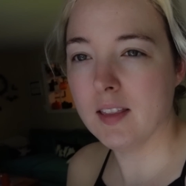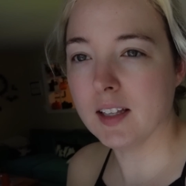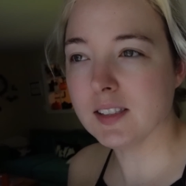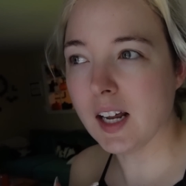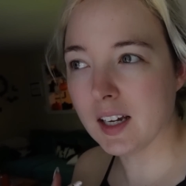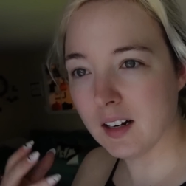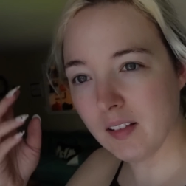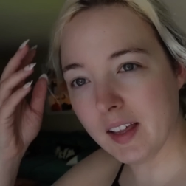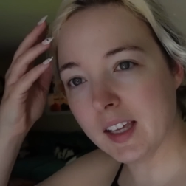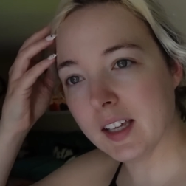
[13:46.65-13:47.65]
That's not gonna
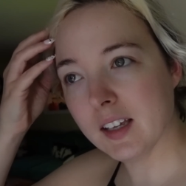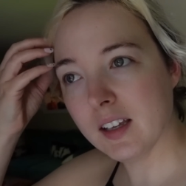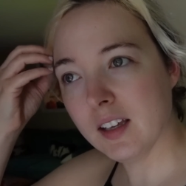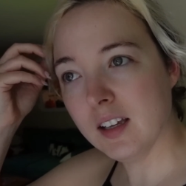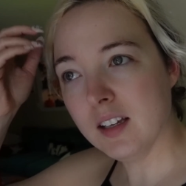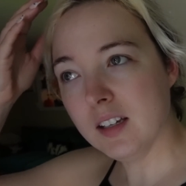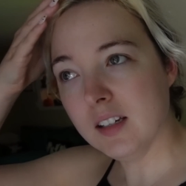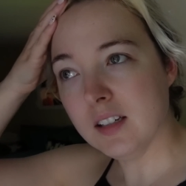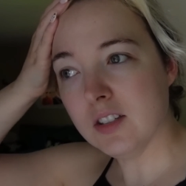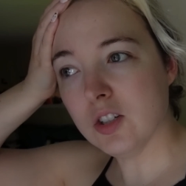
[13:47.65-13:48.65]
like
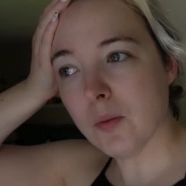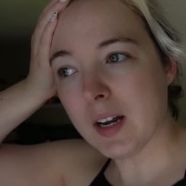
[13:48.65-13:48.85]
do